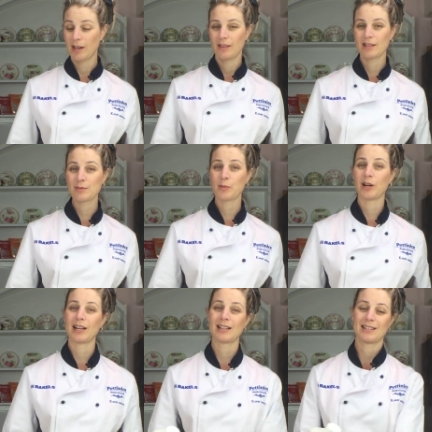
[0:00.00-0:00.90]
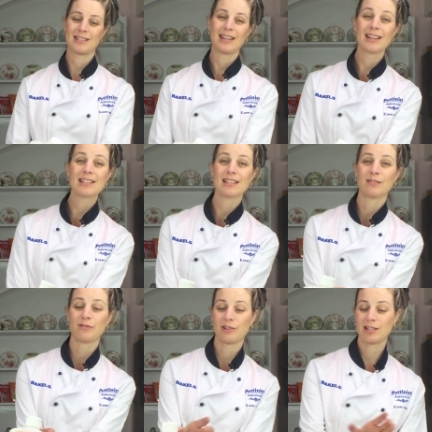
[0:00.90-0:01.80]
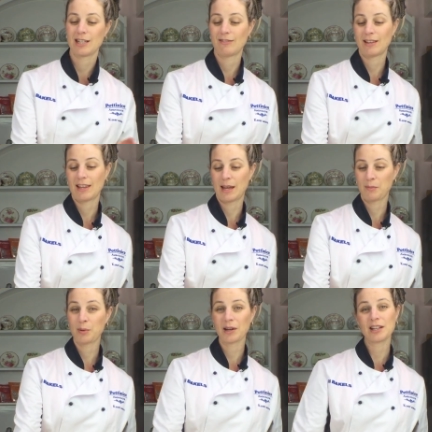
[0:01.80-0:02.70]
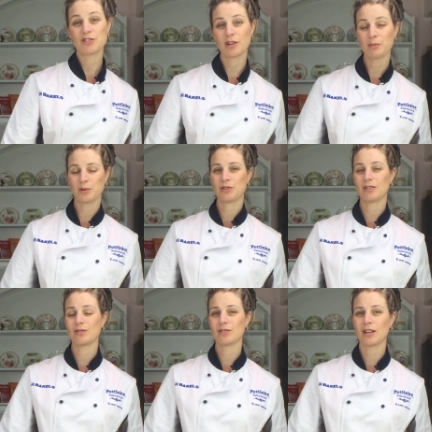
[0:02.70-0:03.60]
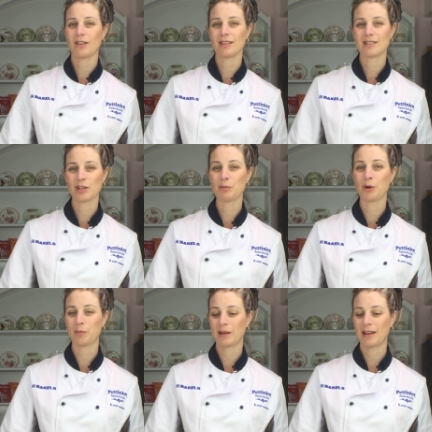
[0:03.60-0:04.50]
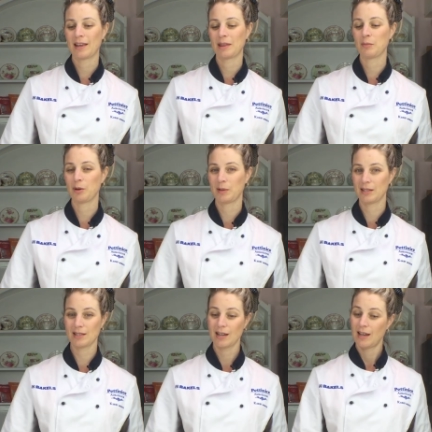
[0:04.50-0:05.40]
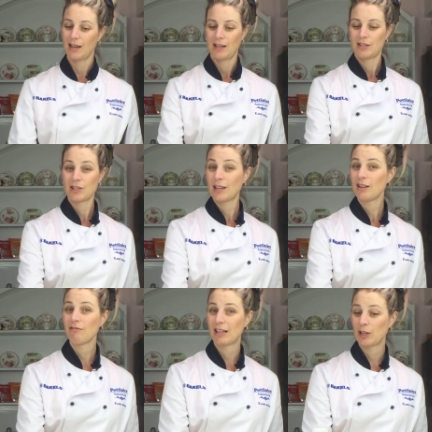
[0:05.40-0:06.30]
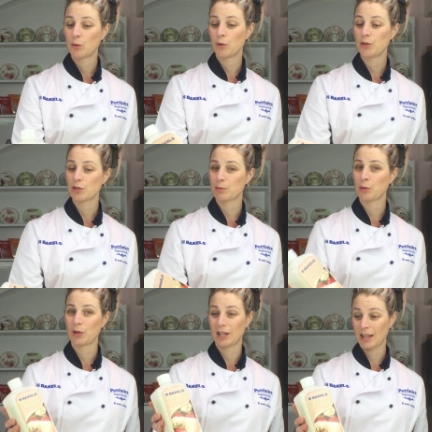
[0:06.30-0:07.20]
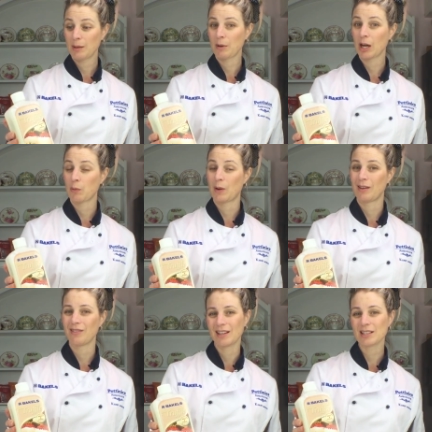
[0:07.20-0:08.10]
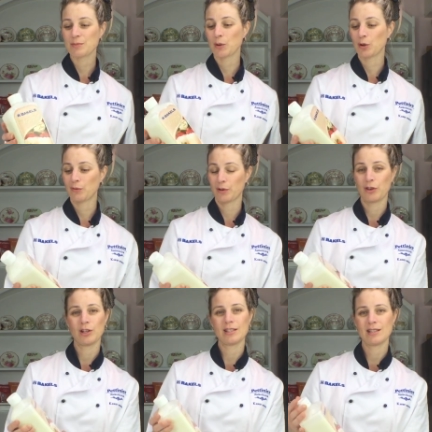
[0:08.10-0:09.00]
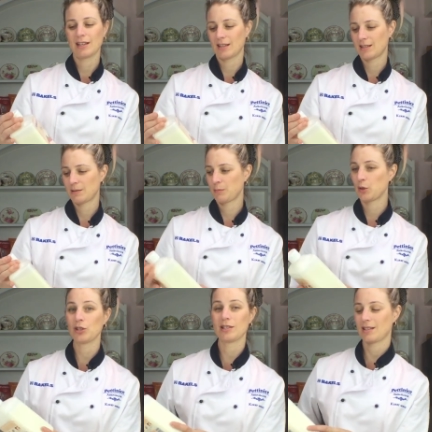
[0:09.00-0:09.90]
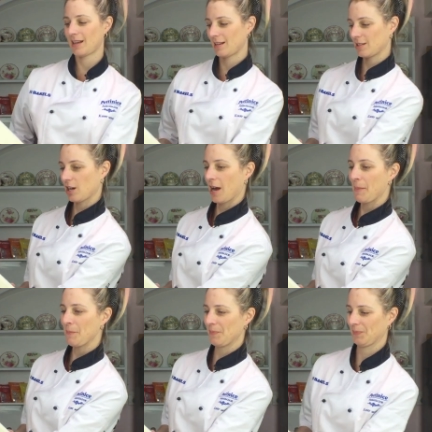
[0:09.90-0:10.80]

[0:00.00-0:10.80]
This product is excellent for achieving that pretty drip or drizzle style that's so popular at the moment. To get it ready, all you do is put it in the microwave in its bottle for 30-second bursts at a time.